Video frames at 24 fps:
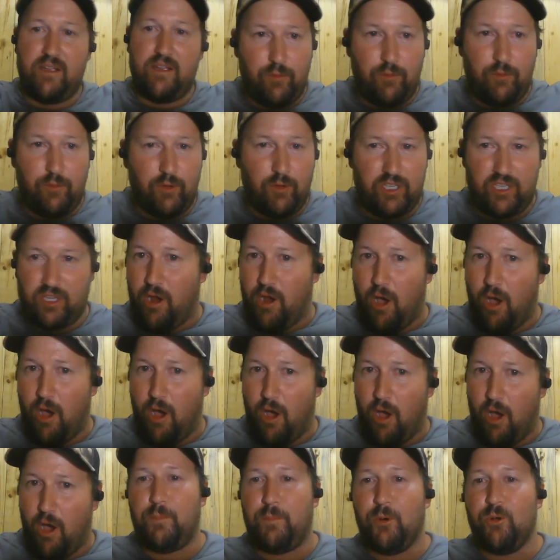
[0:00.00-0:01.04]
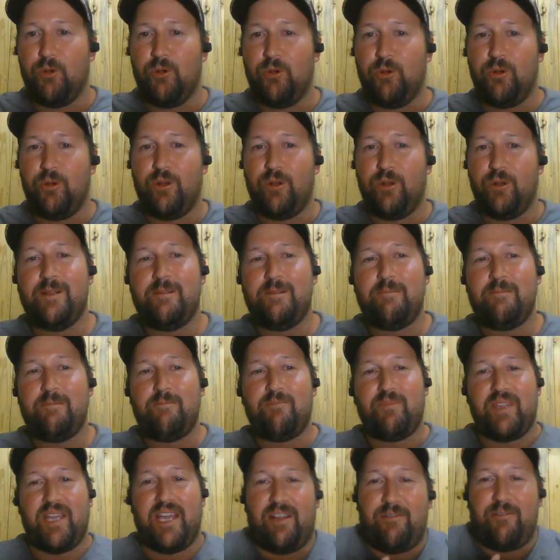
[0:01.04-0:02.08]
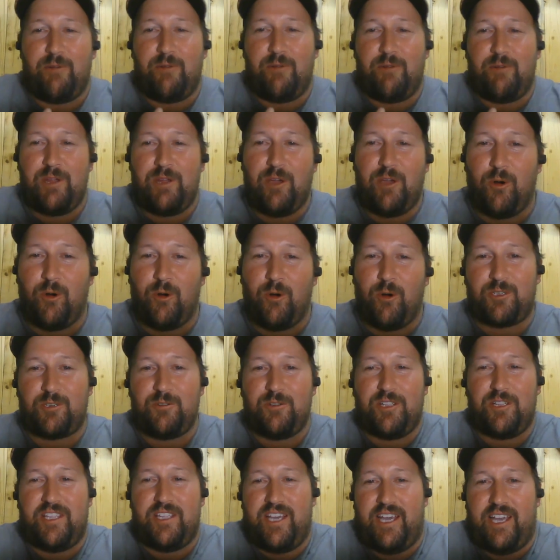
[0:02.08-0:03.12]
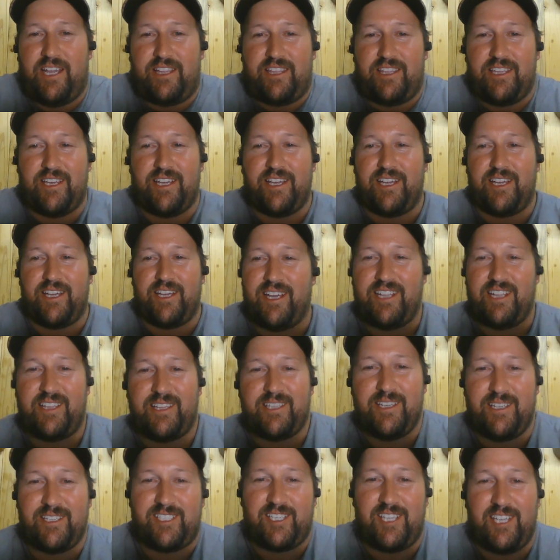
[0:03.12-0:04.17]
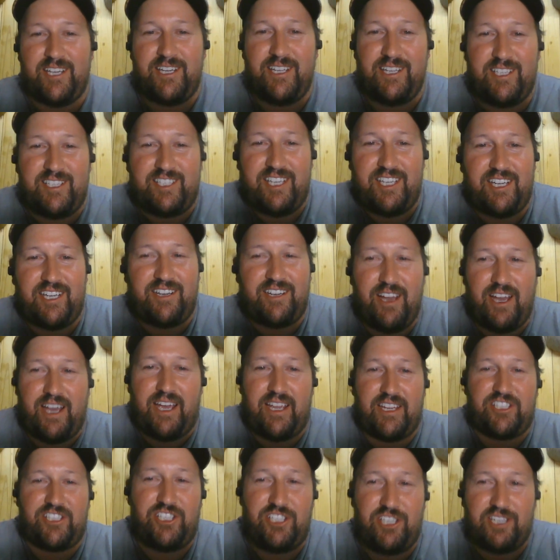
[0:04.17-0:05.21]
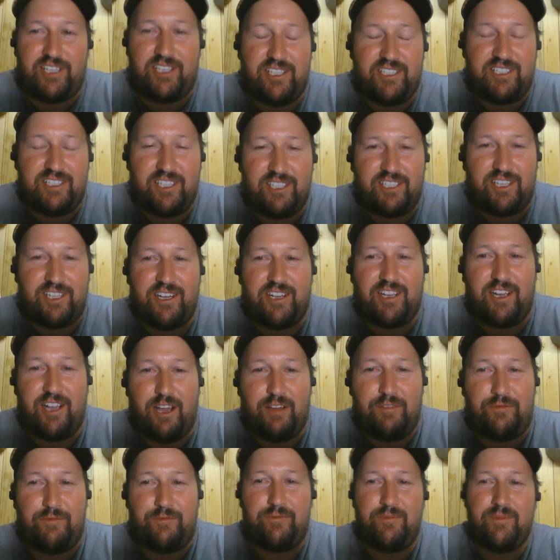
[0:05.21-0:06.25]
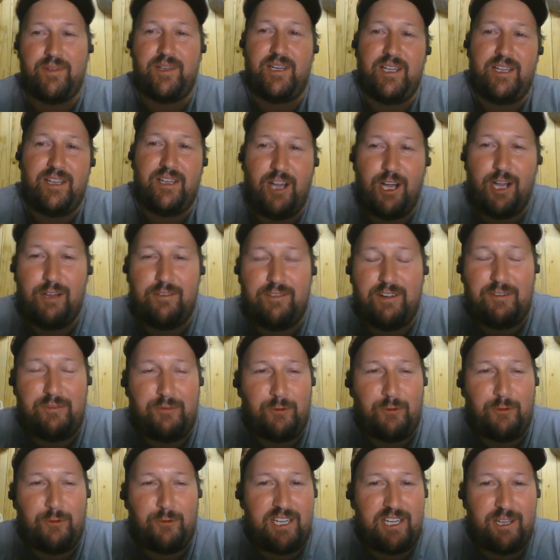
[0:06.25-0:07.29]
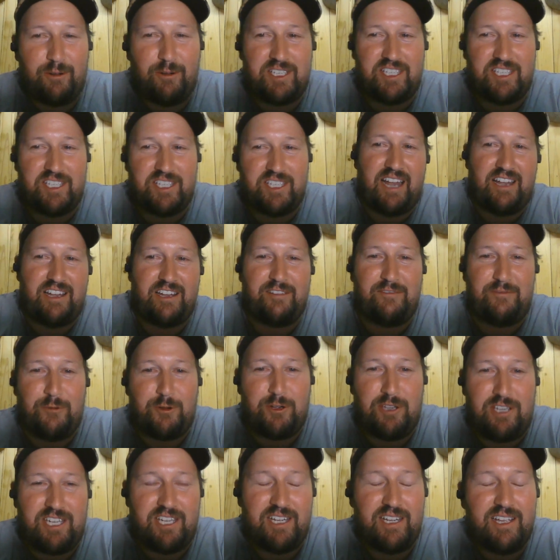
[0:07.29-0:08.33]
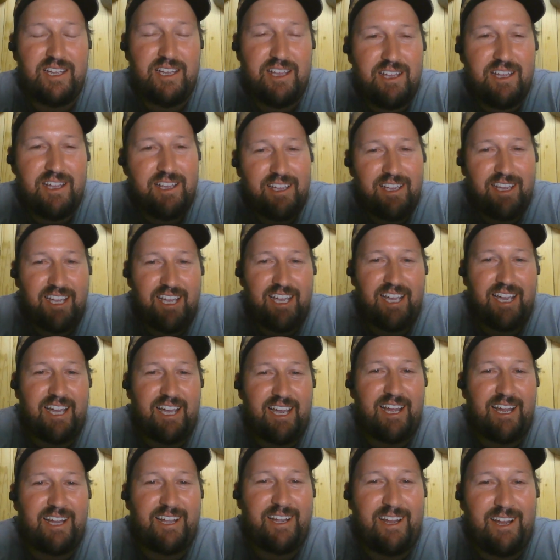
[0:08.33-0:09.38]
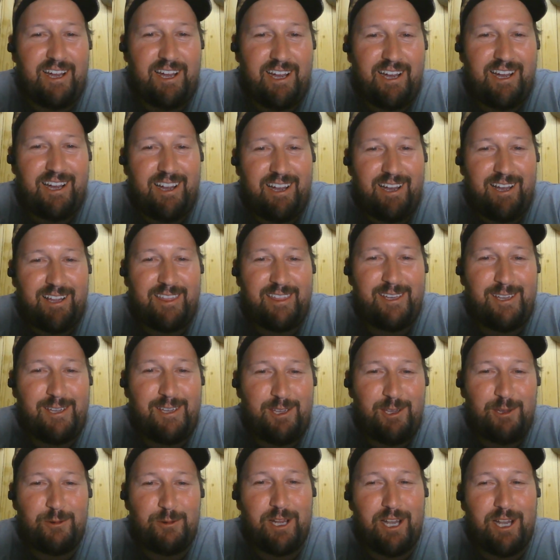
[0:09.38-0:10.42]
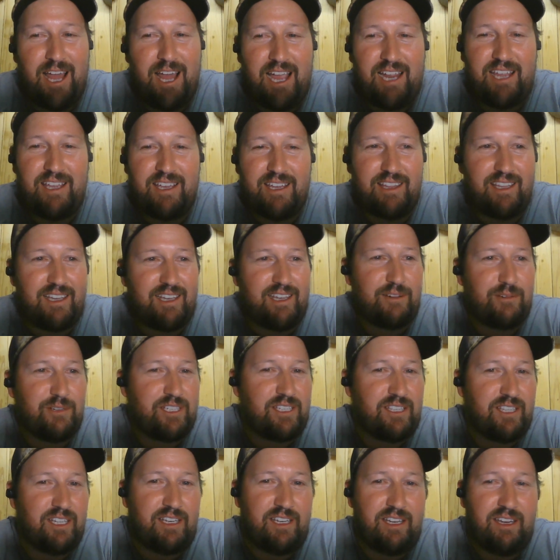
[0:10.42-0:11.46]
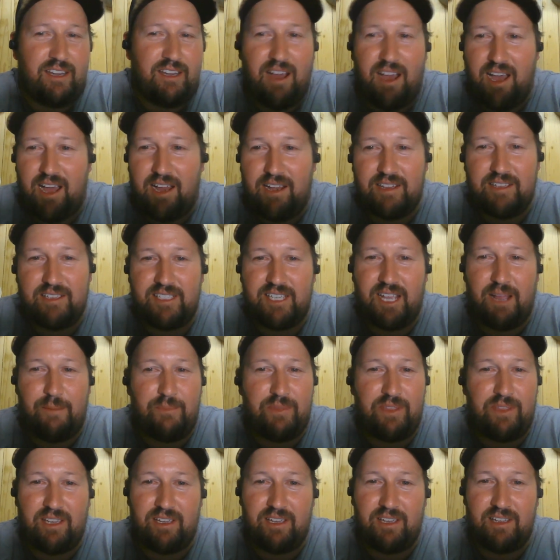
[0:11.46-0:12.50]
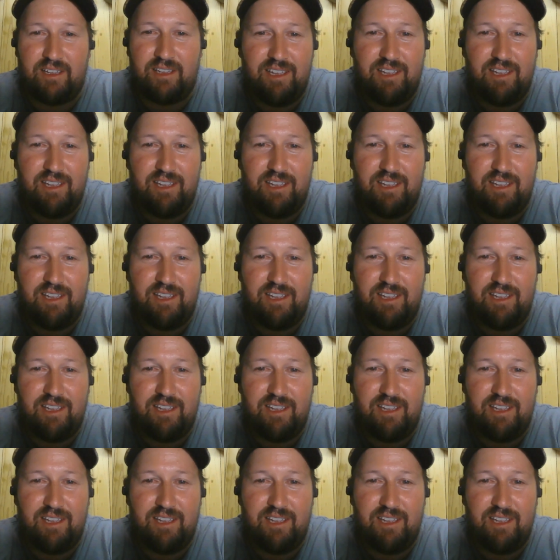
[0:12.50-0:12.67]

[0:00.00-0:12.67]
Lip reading: He was an old bull. And we all stood there at the skinning set going, shit, is this going to go over 40 or is it under 40? And I think you were lucky. I think it was 39 and something.